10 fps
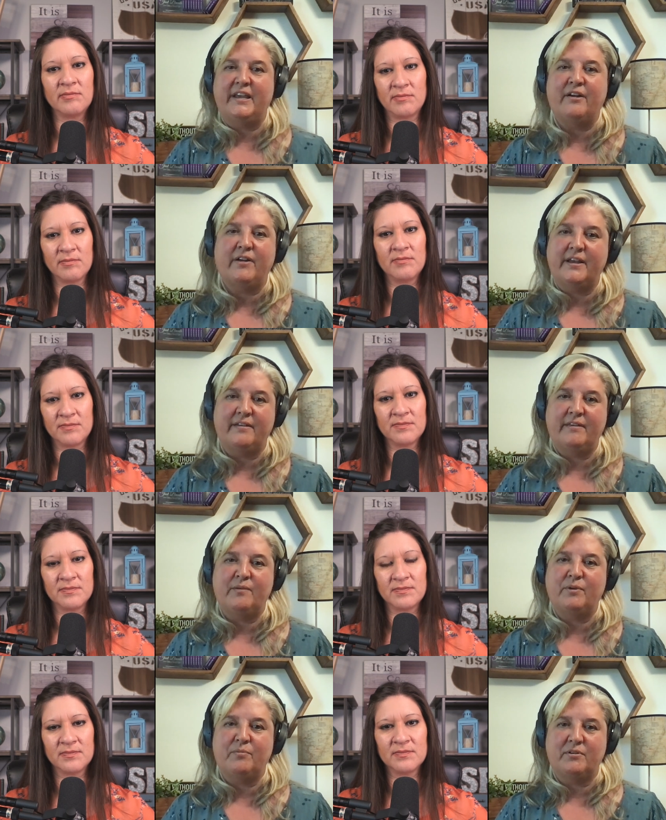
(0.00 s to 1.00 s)
Speaker 1: every
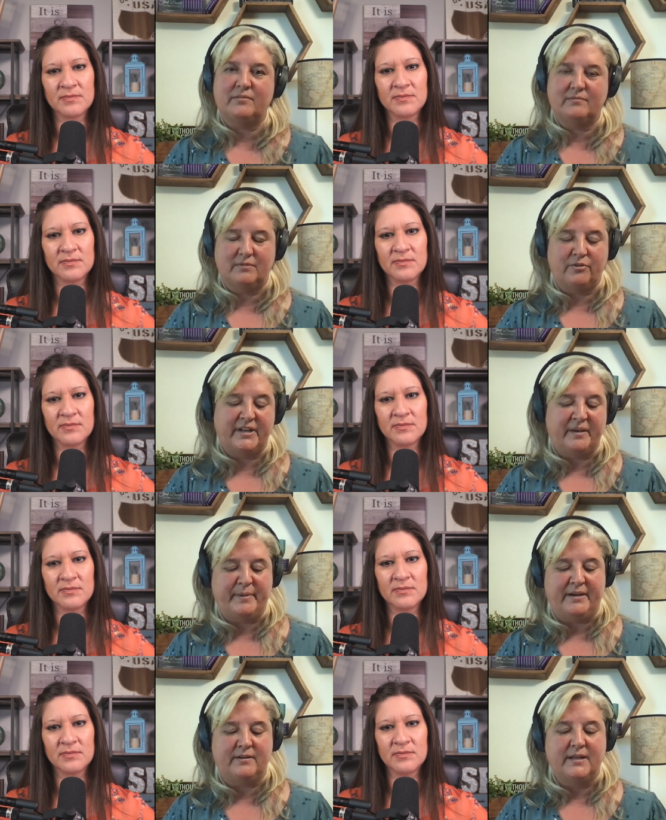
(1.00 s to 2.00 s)
area that we were
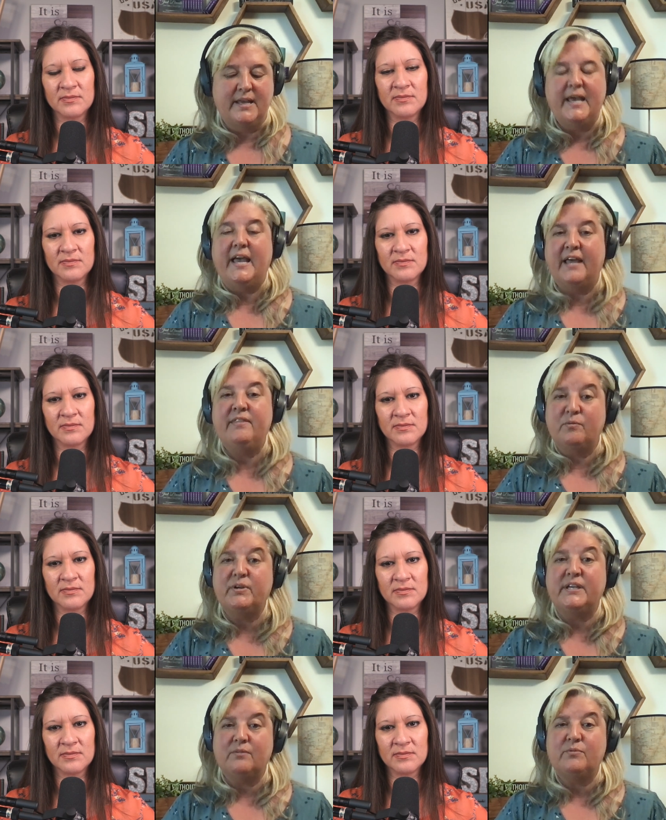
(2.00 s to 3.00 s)
learning about. And
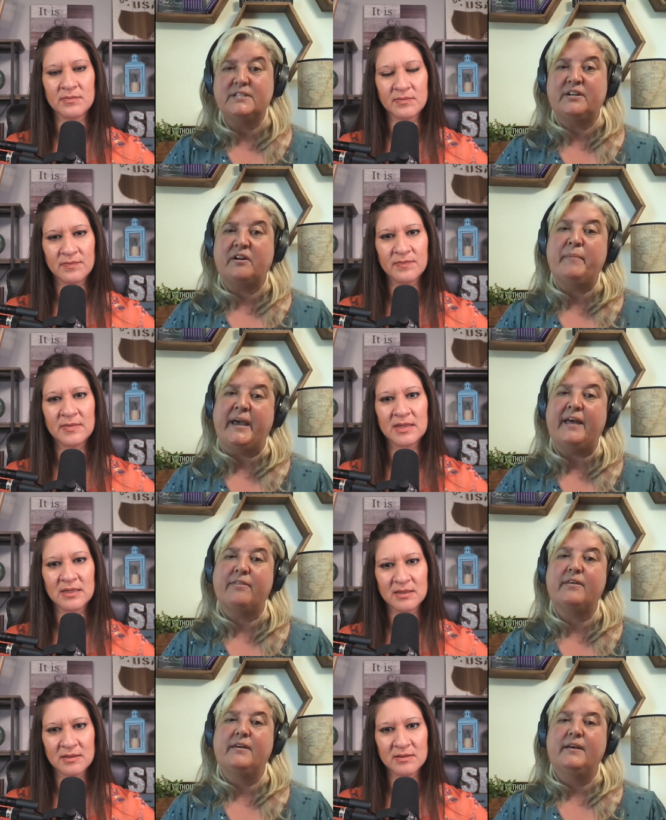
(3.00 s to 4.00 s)
then we, we did our
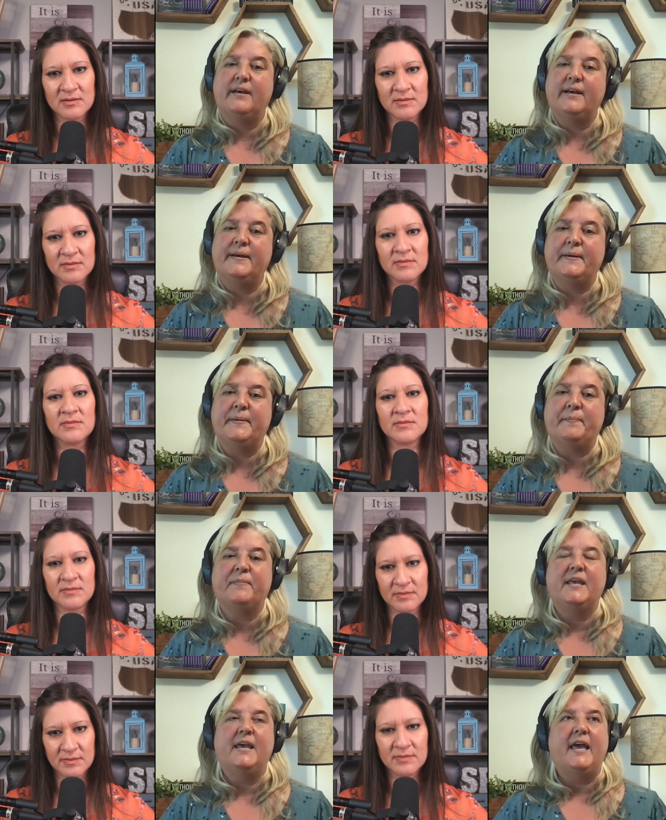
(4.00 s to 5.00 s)
math.
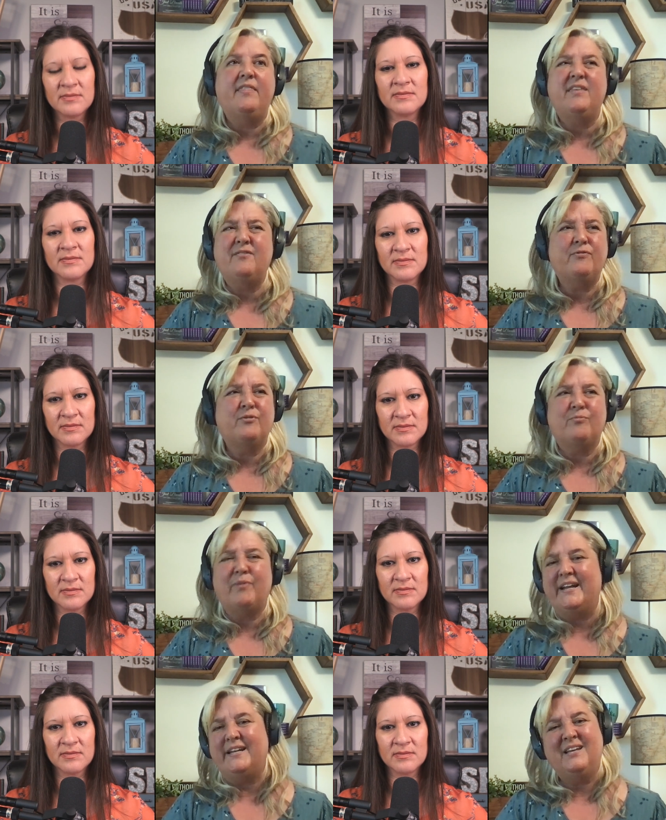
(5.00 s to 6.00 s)
Um, and then for
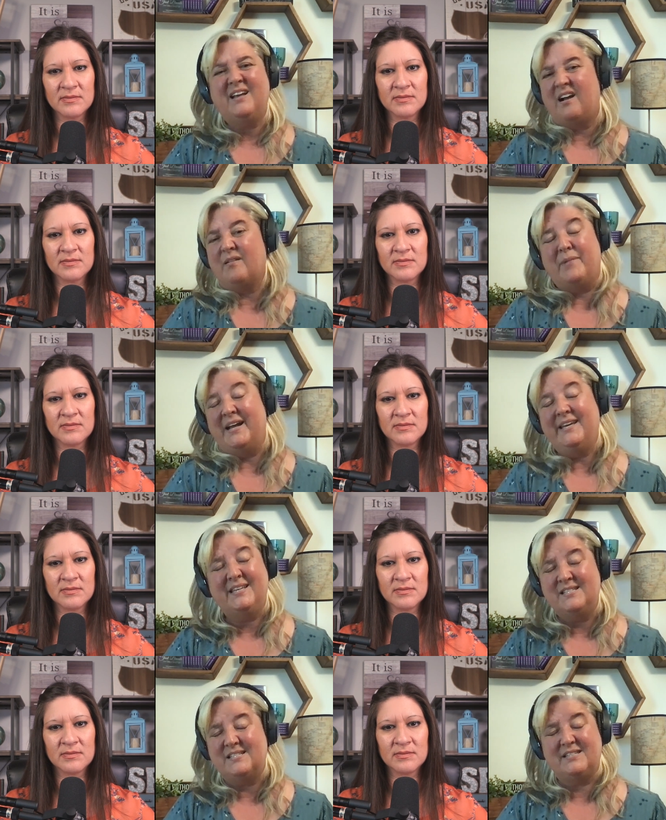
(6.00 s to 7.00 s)
writing, our, my
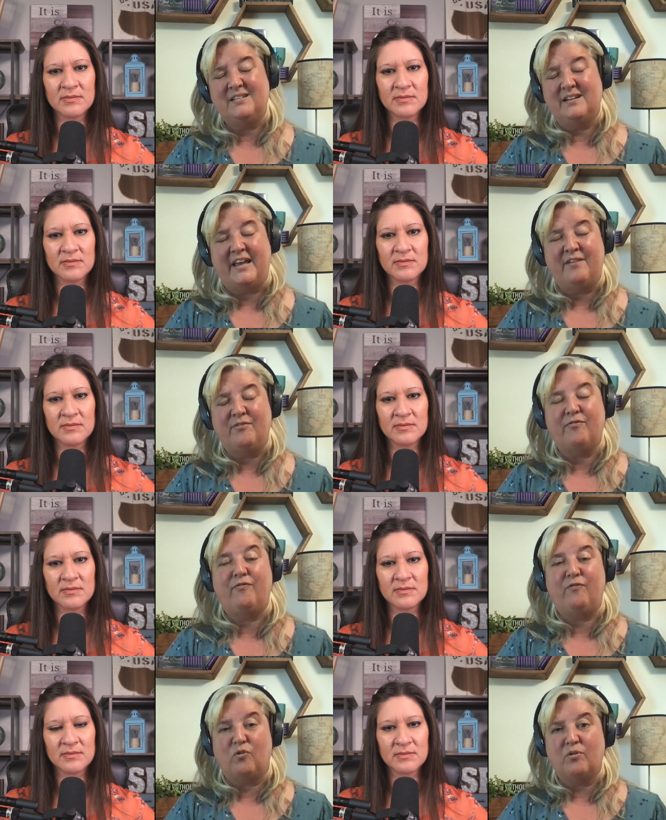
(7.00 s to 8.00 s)
kids didn't have a
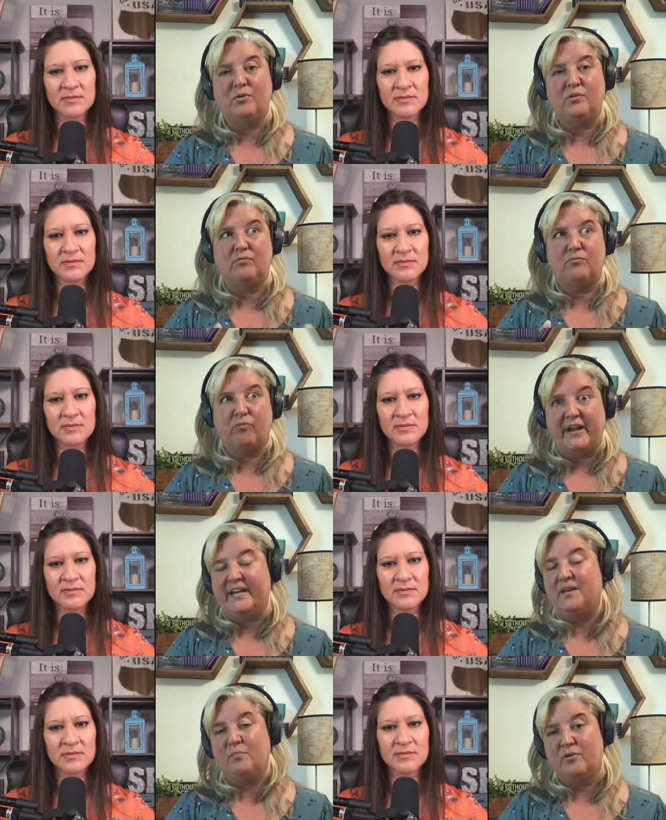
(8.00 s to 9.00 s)
formal
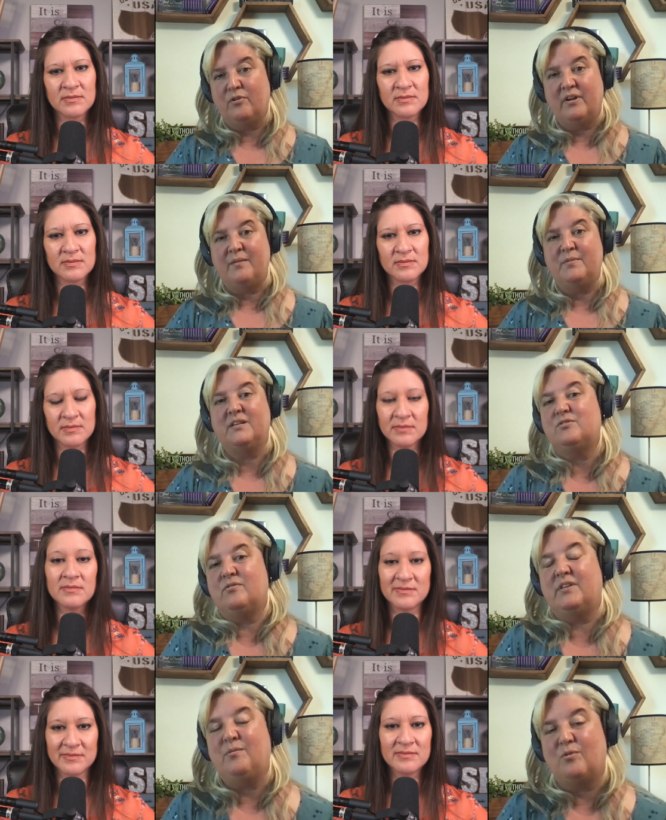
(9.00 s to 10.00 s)
writing program
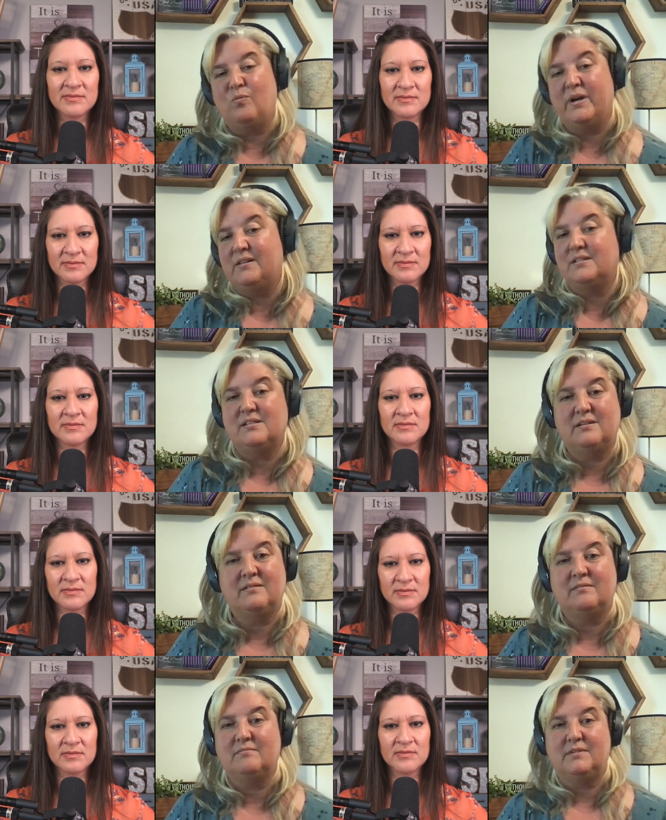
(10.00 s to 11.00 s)
until they were well
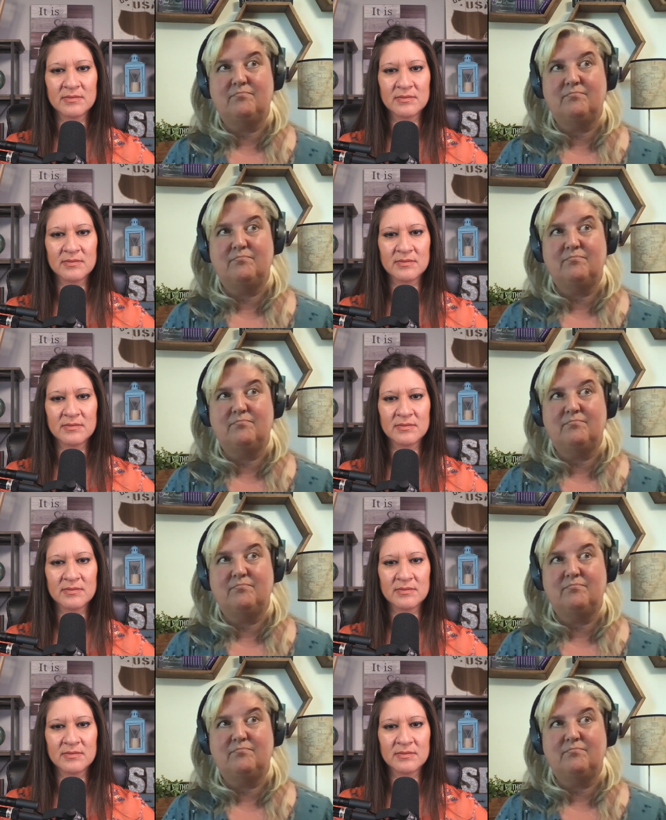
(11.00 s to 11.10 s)
into